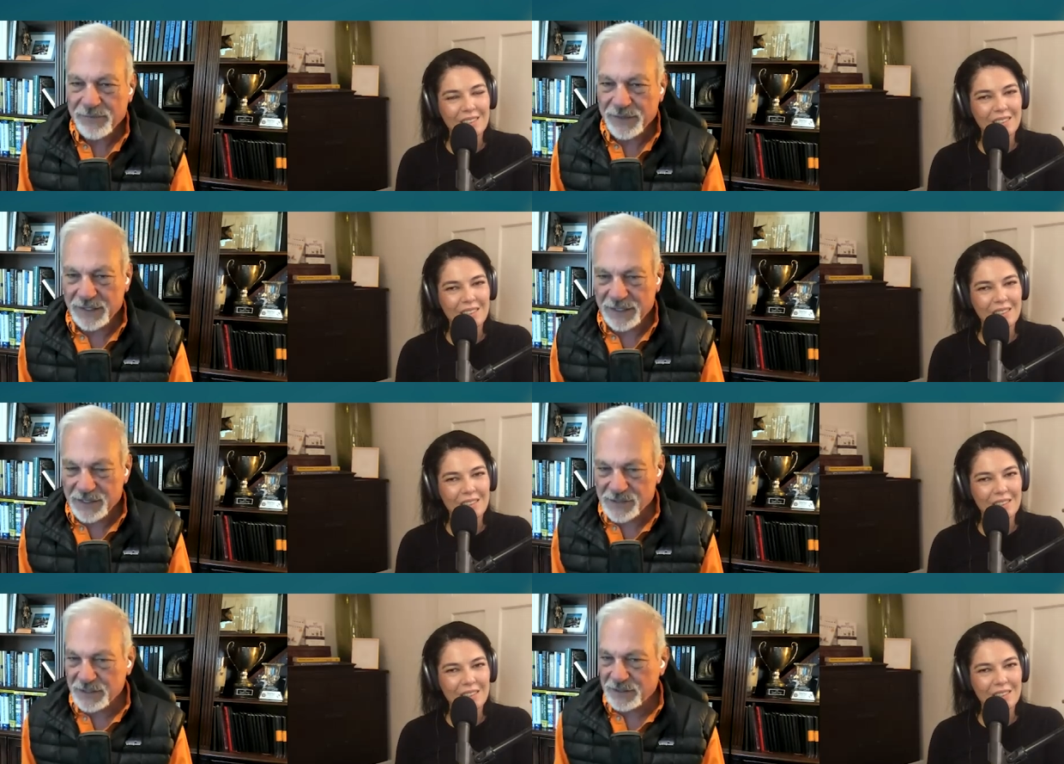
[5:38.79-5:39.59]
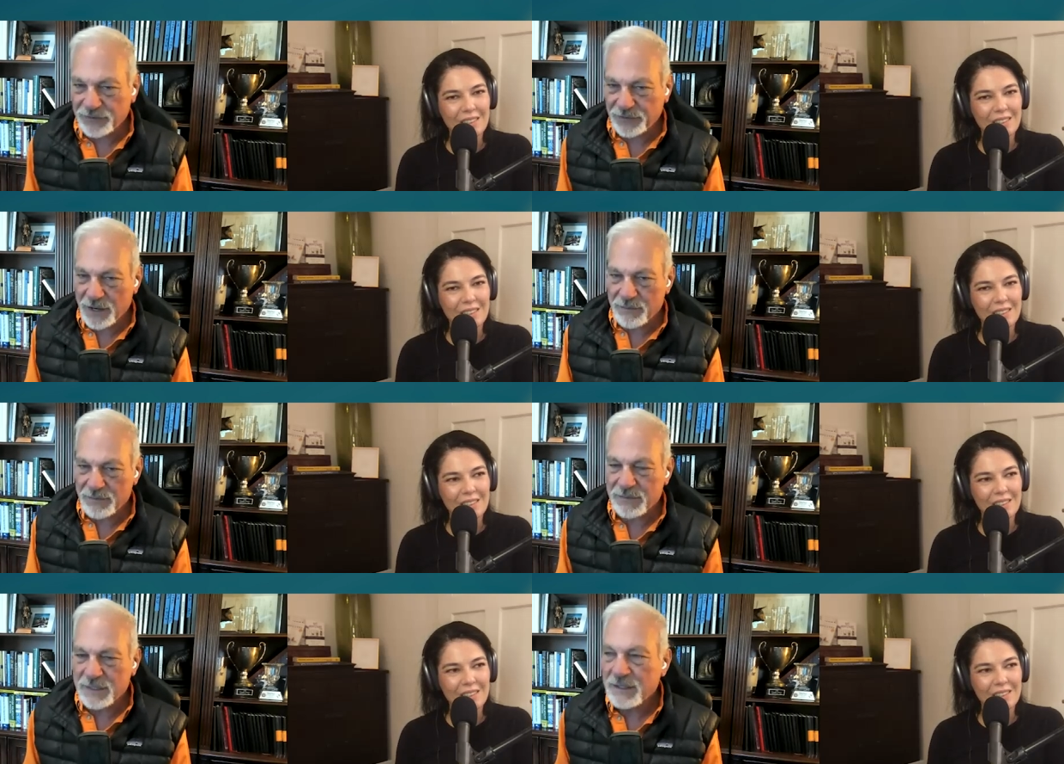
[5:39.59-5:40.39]
Speaker 1: It isn't
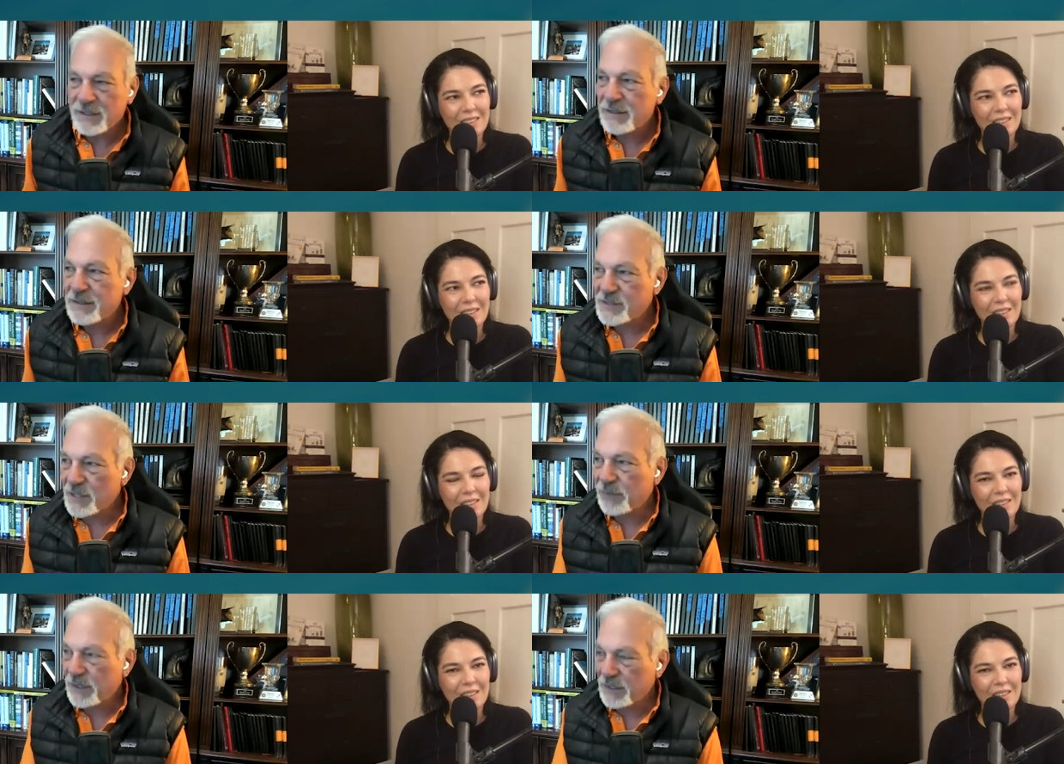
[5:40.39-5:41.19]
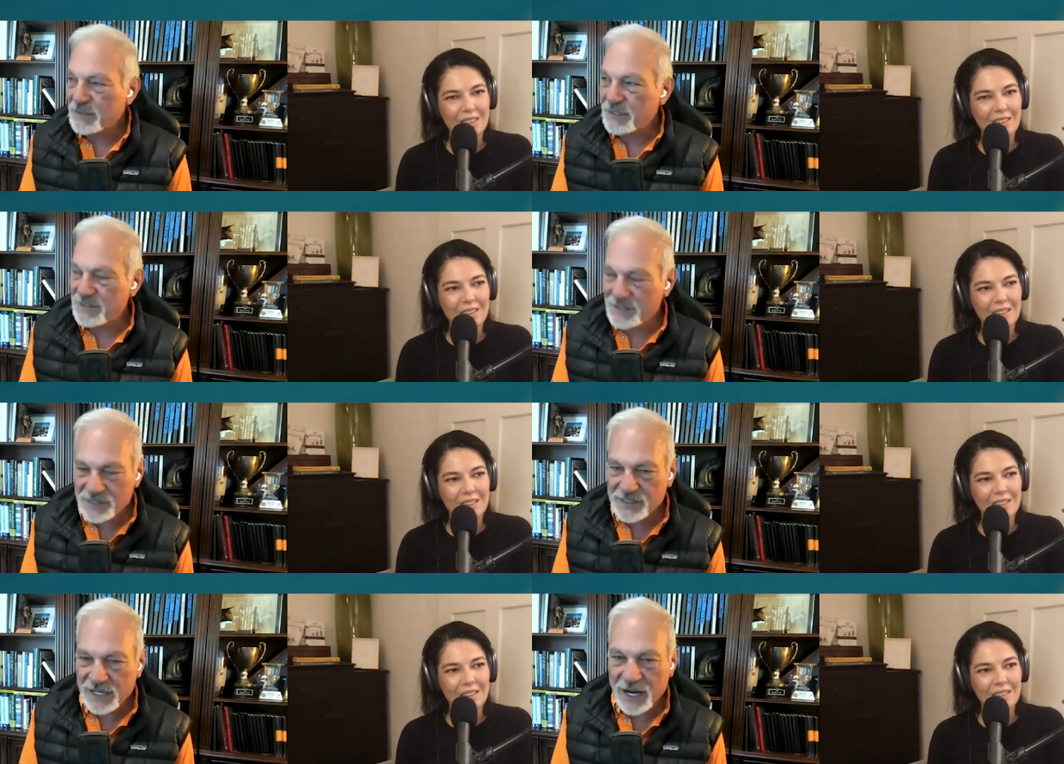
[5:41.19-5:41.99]
from something that's
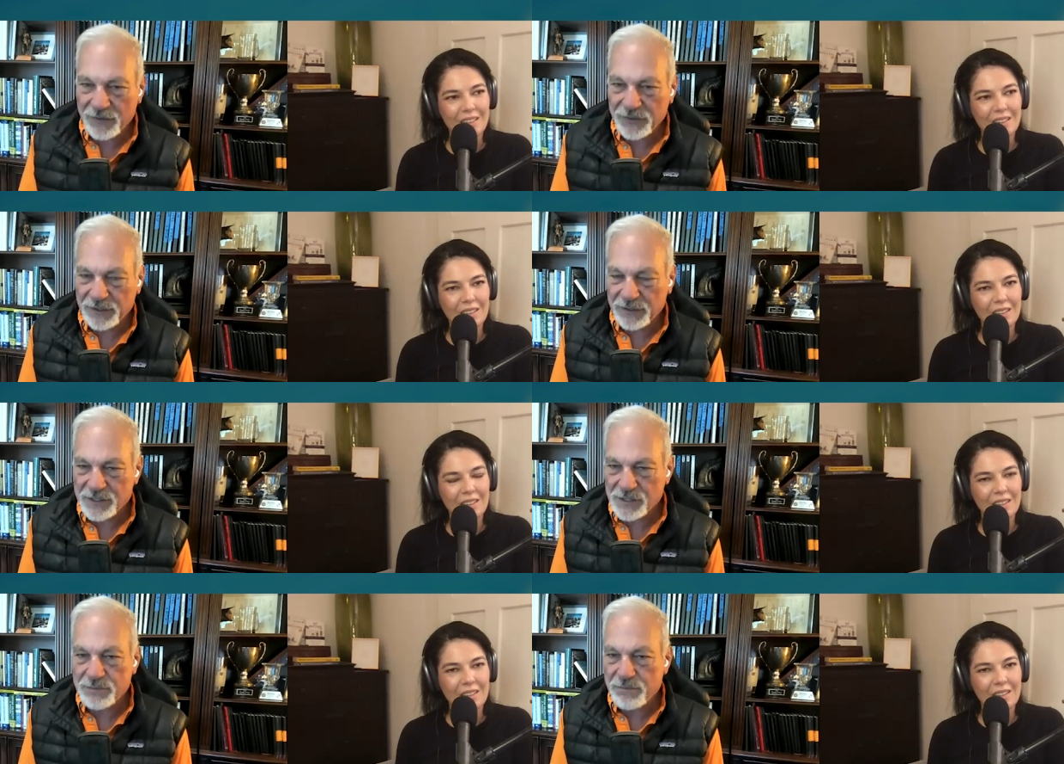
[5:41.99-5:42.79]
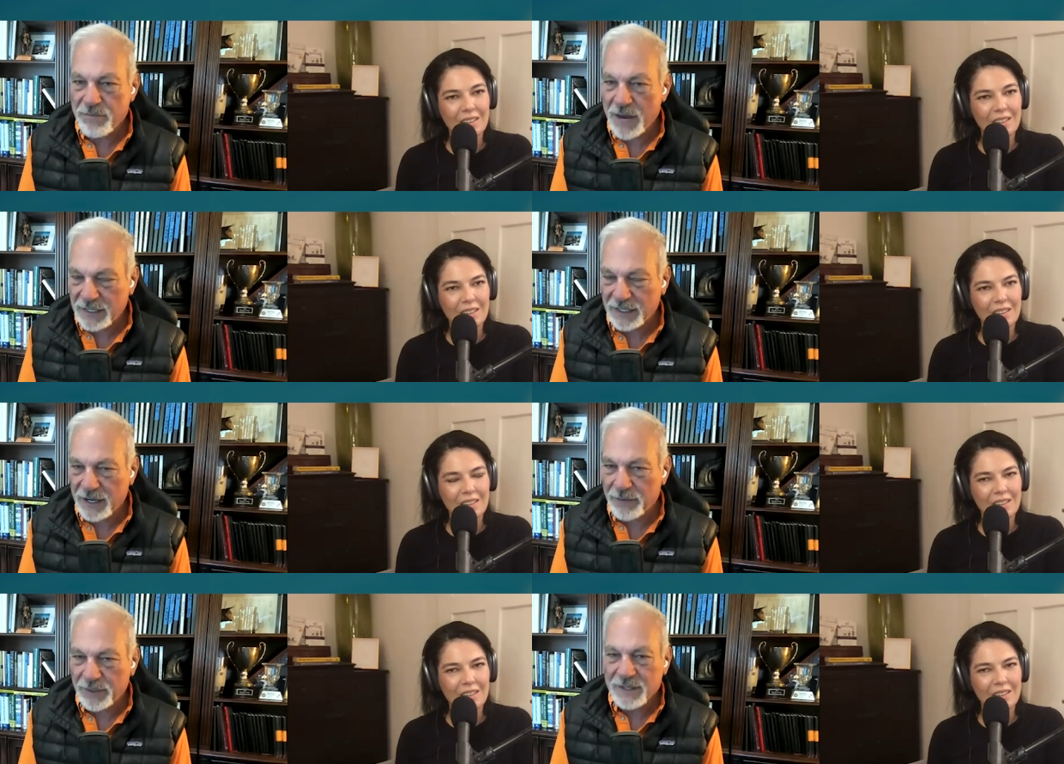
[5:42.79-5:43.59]
existing out there. They just make it
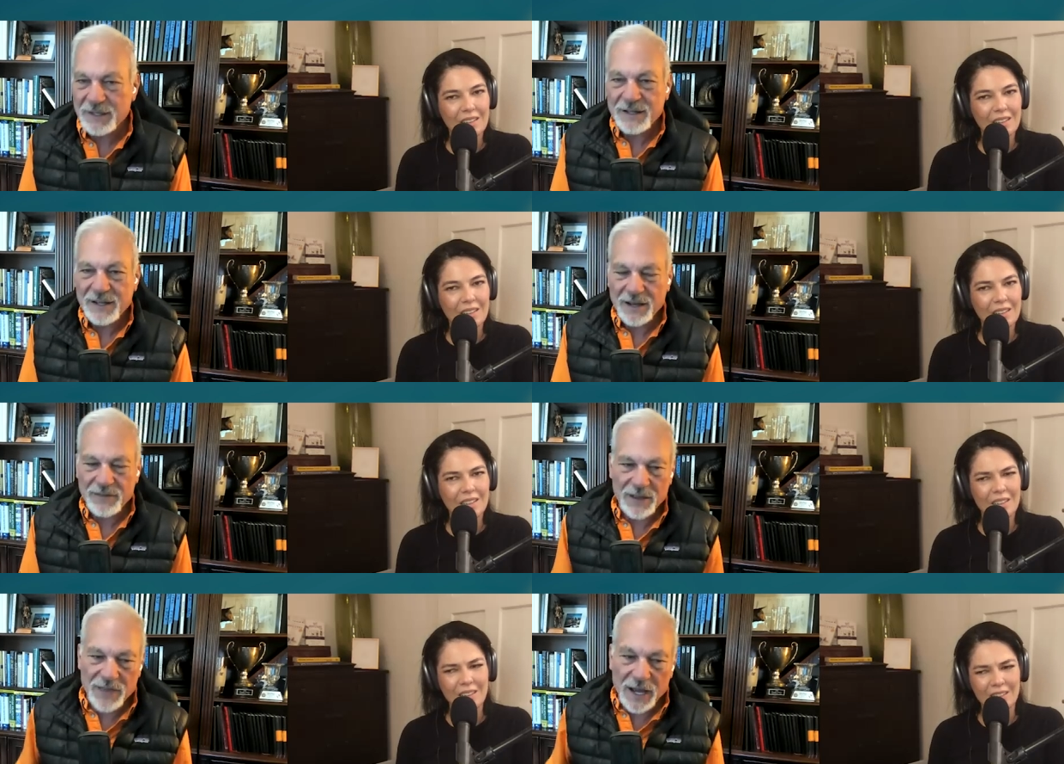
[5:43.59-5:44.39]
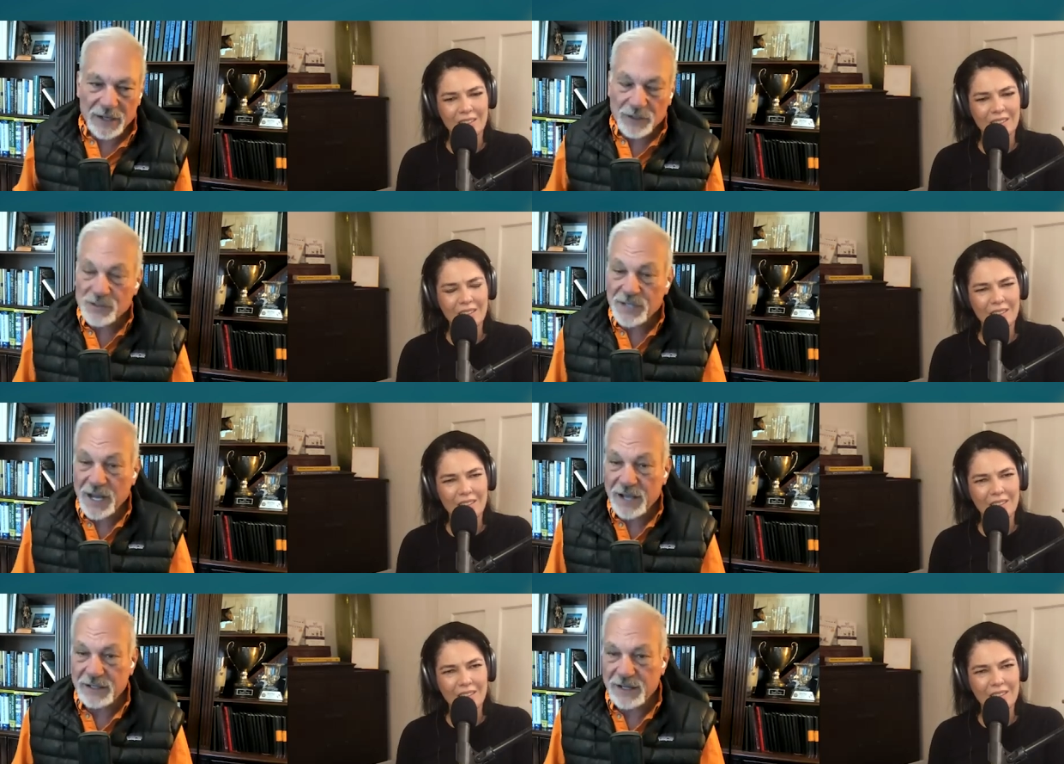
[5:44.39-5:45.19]
up. And huh. that goes
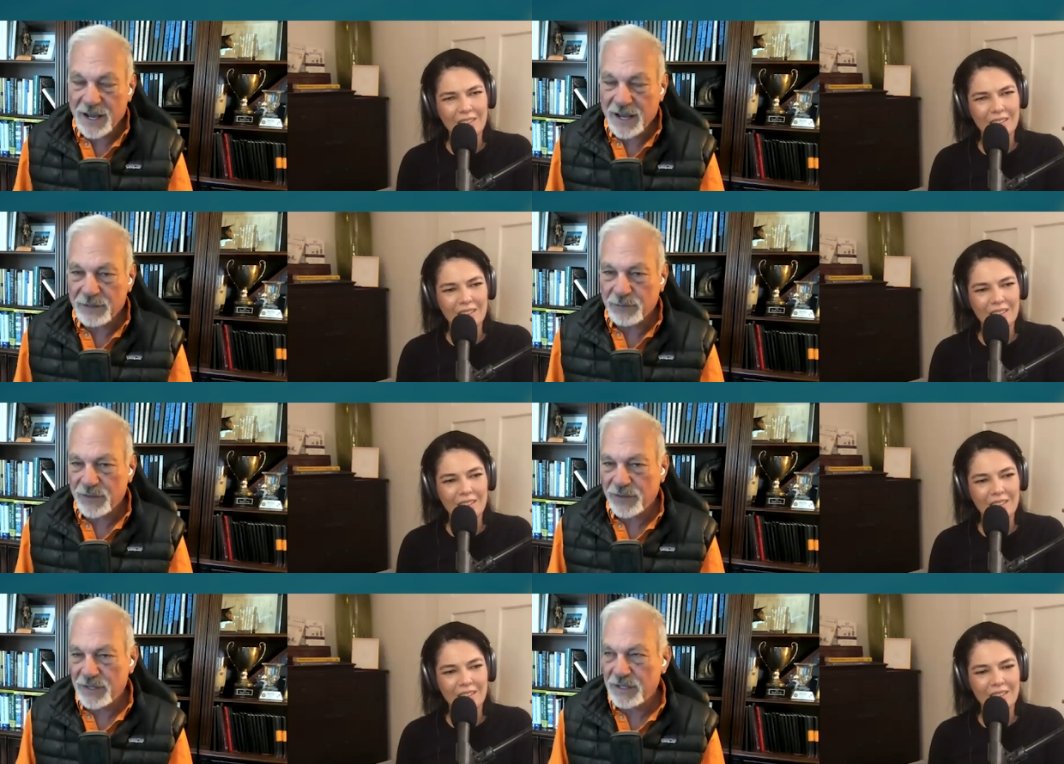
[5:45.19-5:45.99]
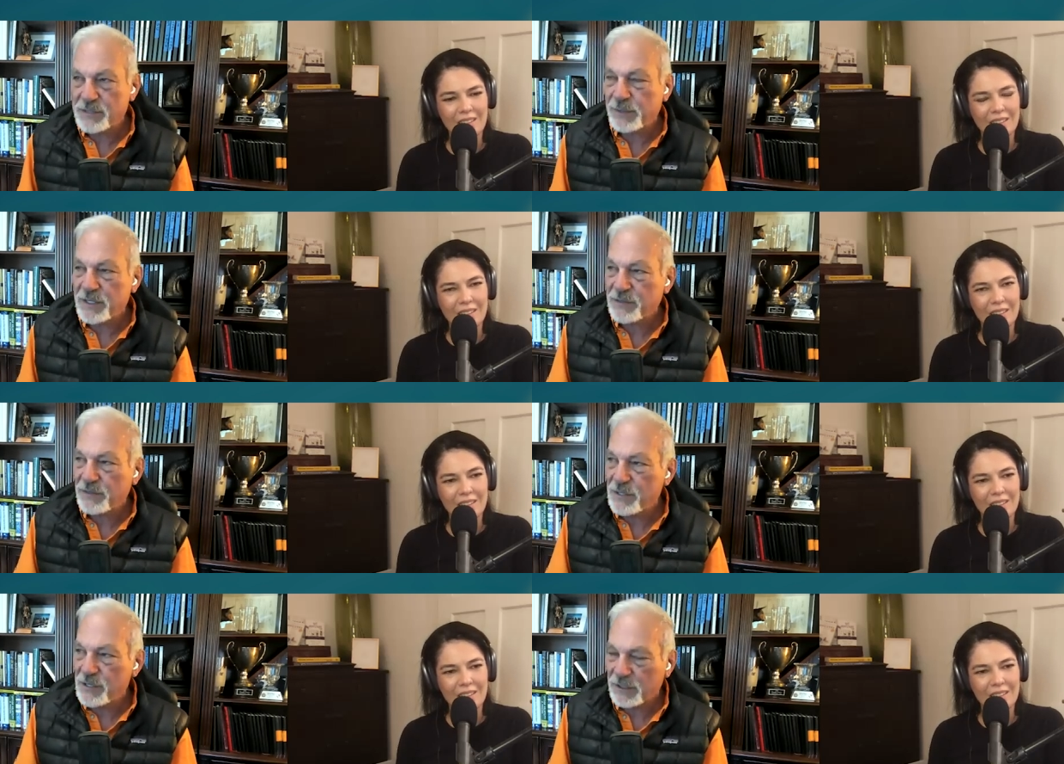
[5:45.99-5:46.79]
hand in hand with the experience of the
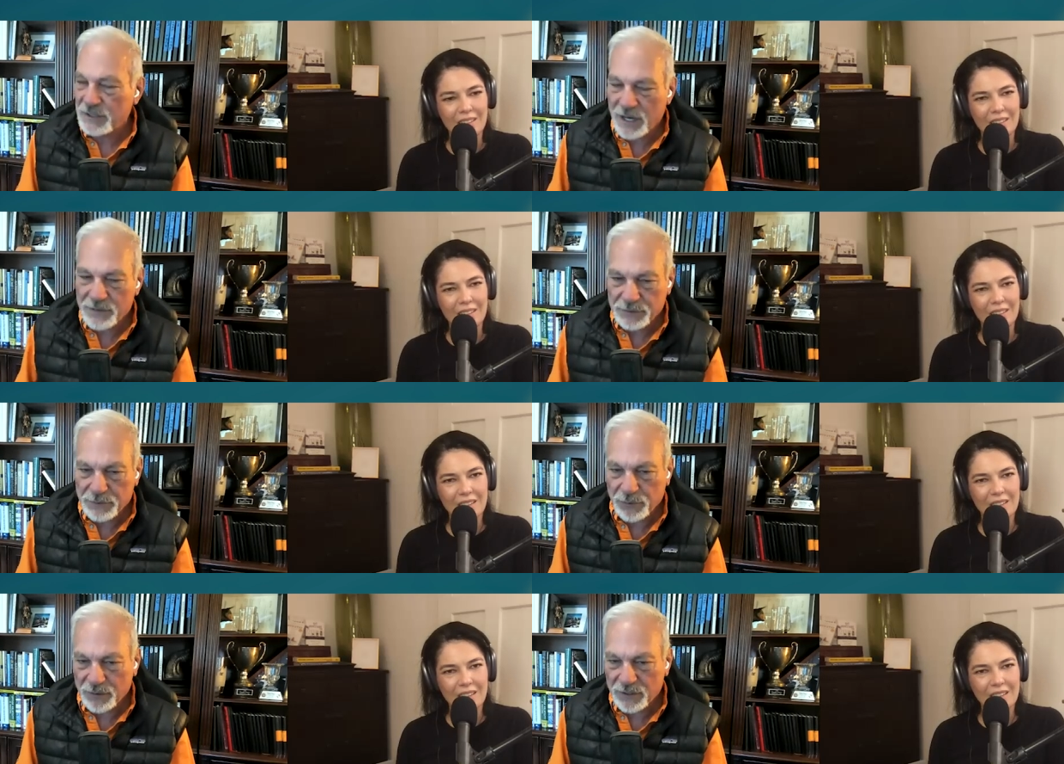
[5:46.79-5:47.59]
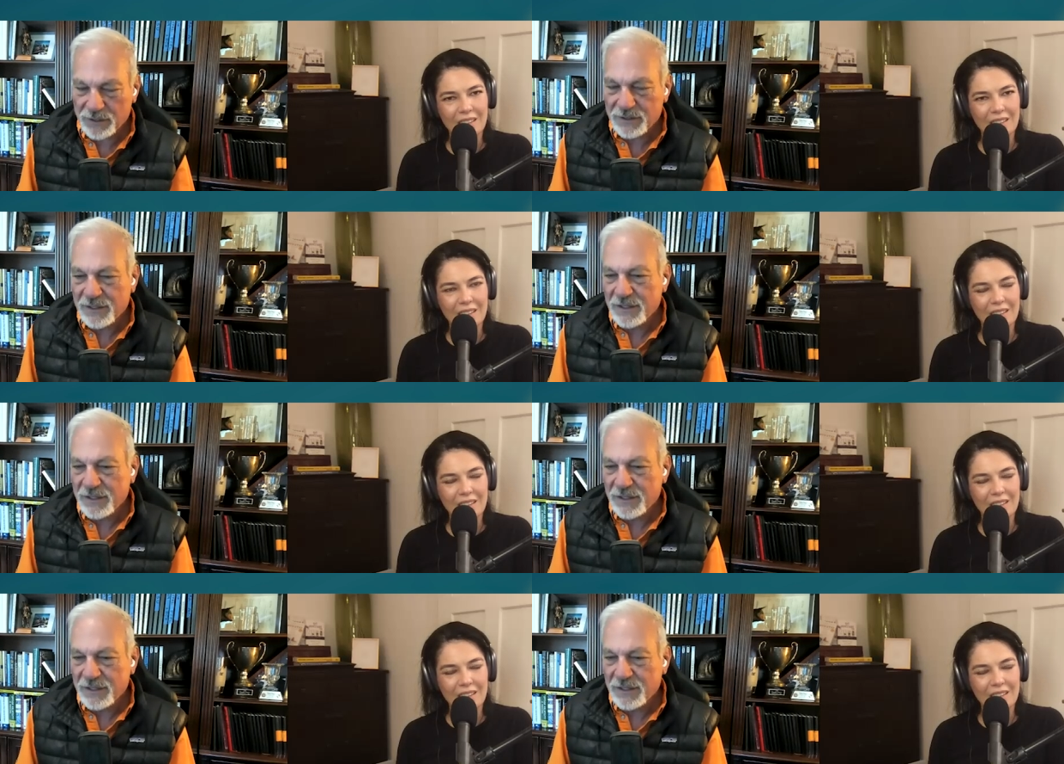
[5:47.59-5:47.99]
New York Times reporter